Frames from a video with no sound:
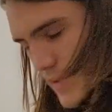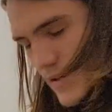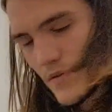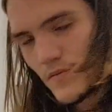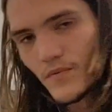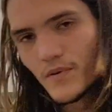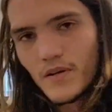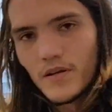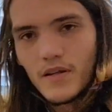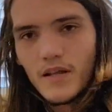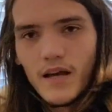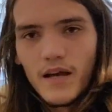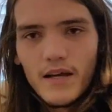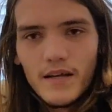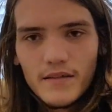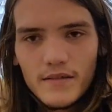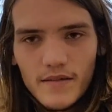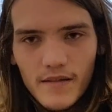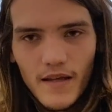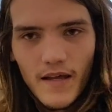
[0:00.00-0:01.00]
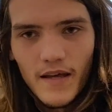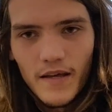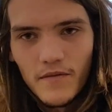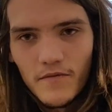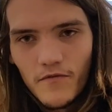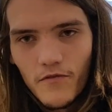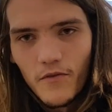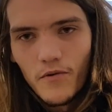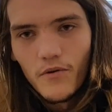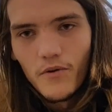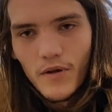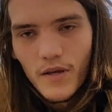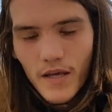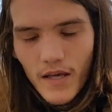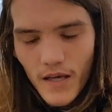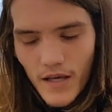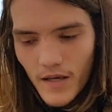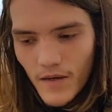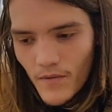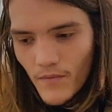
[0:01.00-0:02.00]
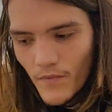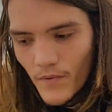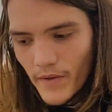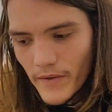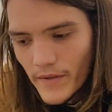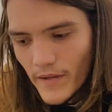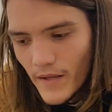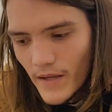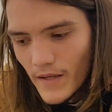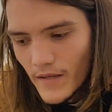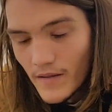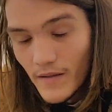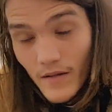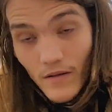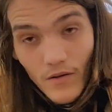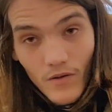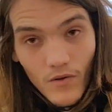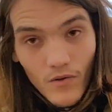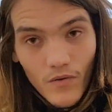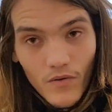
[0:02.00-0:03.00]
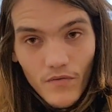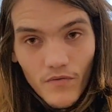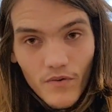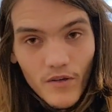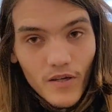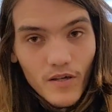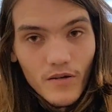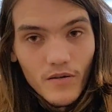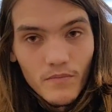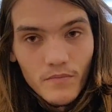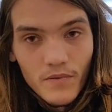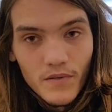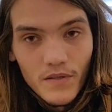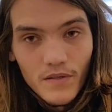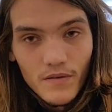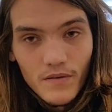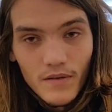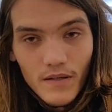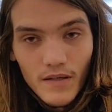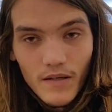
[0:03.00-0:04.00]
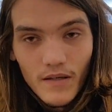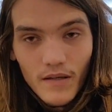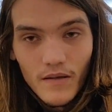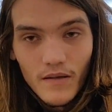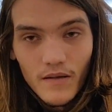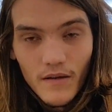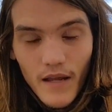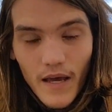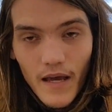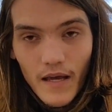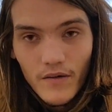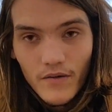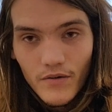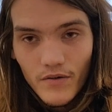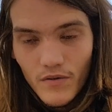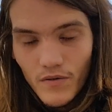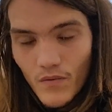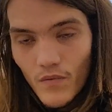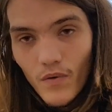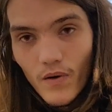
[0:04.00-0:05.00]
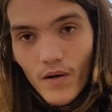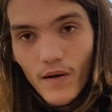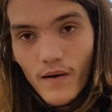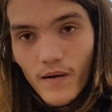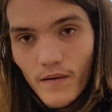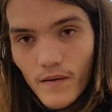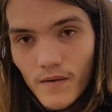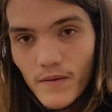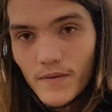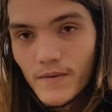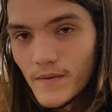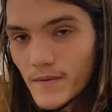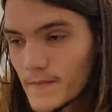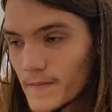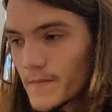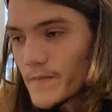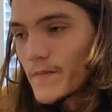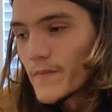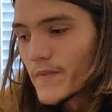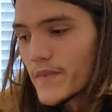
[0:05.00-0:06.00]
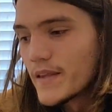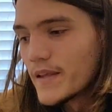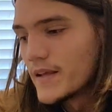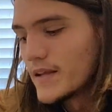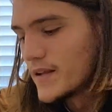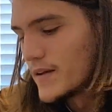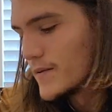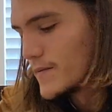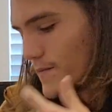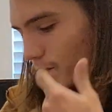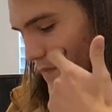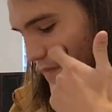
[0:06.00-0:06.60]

me realize that 4K with like the newer films could actually work, you know.